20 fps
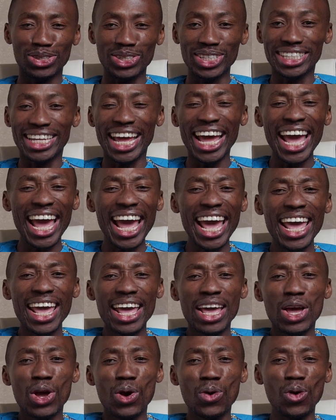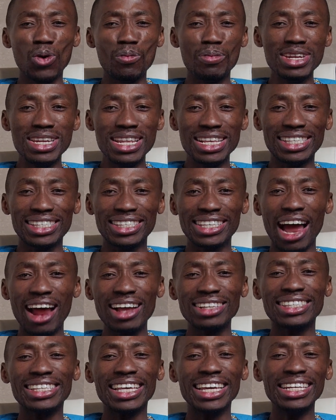Today, we'll be
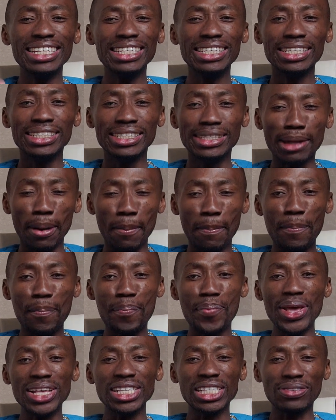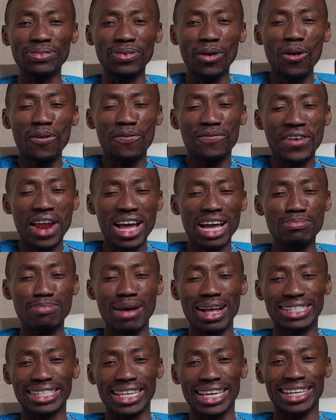discussing the peaceful
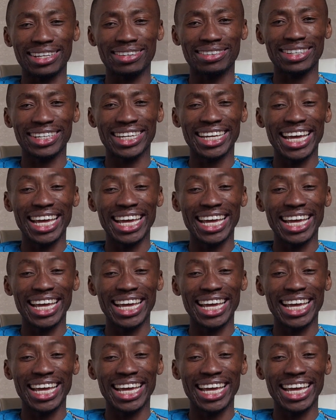phlegmatic